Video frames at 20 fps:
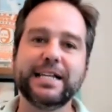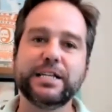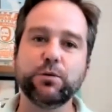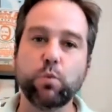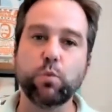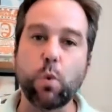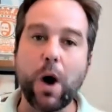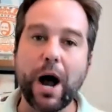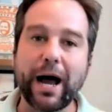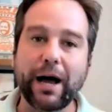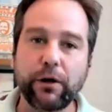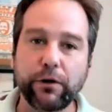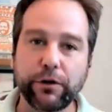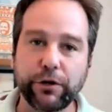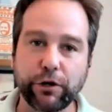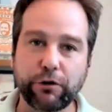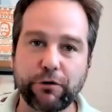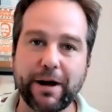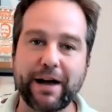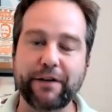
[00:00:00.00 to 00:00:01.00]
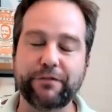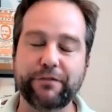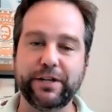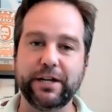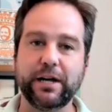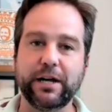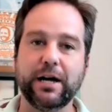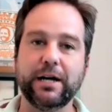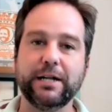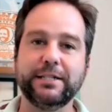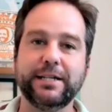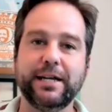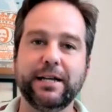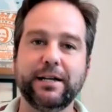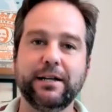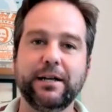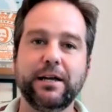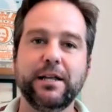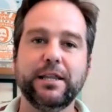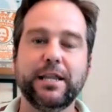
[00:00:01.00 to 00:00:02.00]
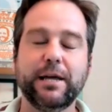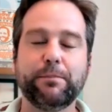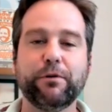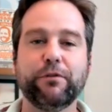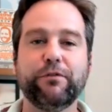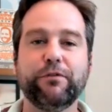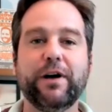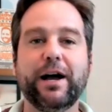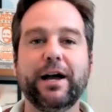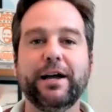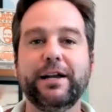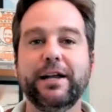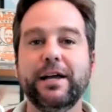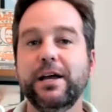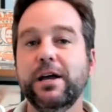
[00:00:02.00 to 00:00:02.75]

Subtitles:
while they're crafting content that provide,